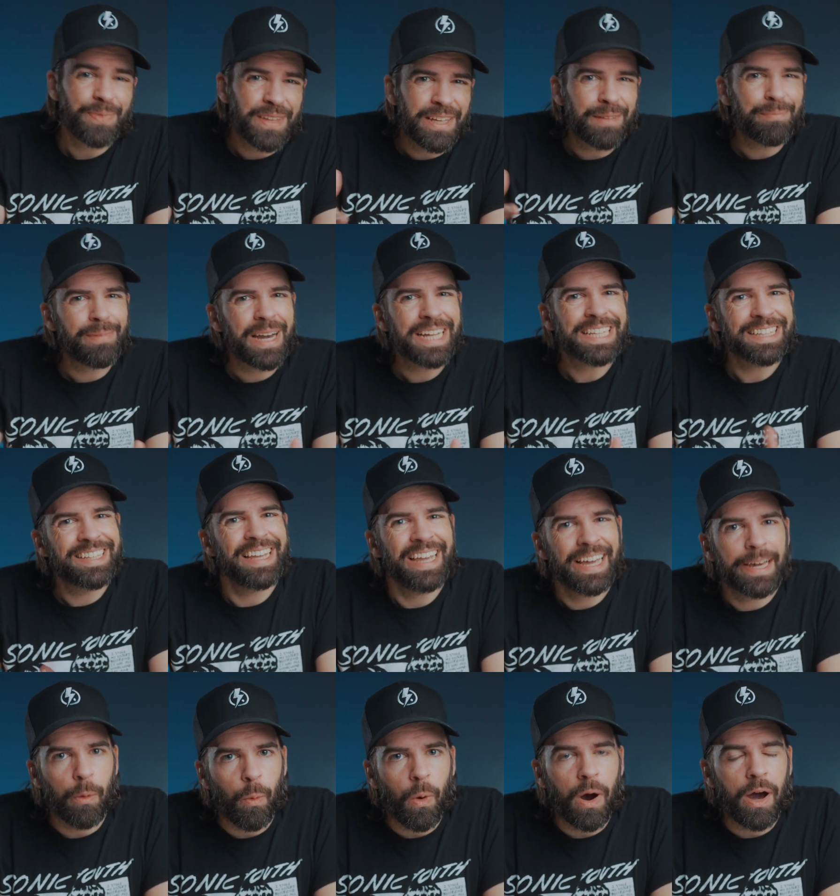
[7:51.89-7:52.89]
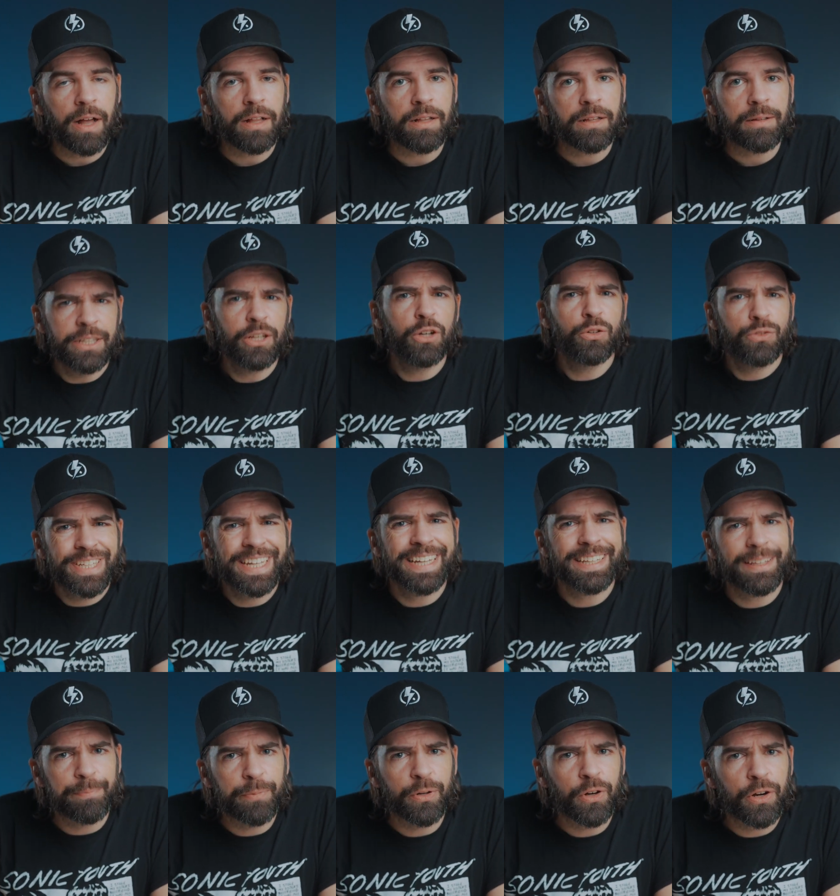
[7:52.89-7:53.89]
it might take a while, you know, to
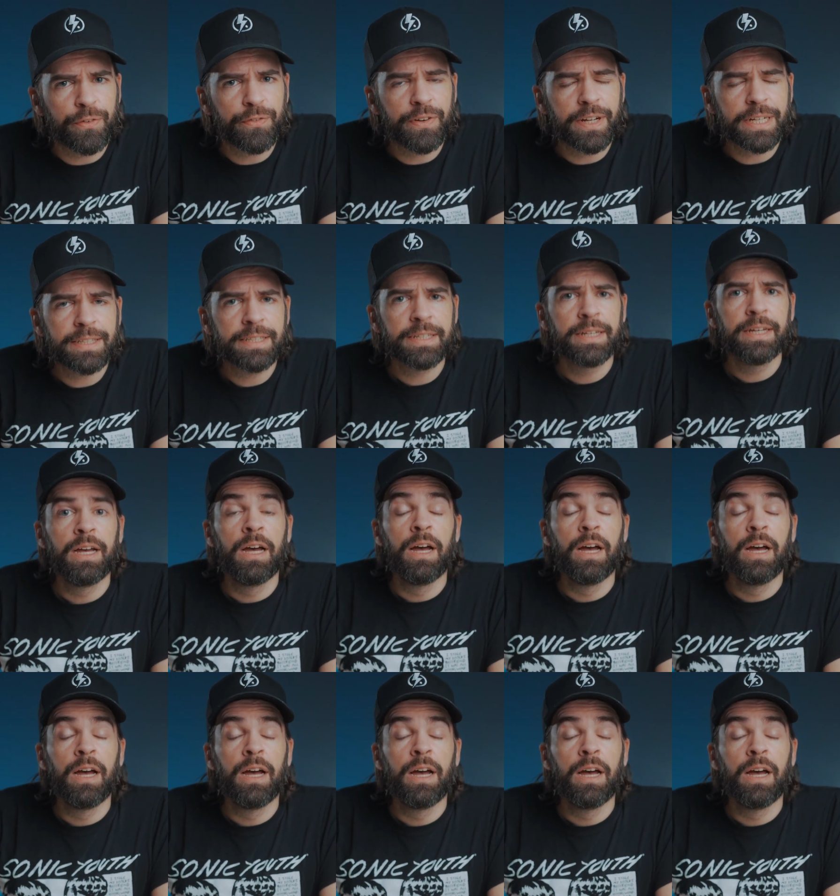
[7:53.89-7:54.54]
get it perfect.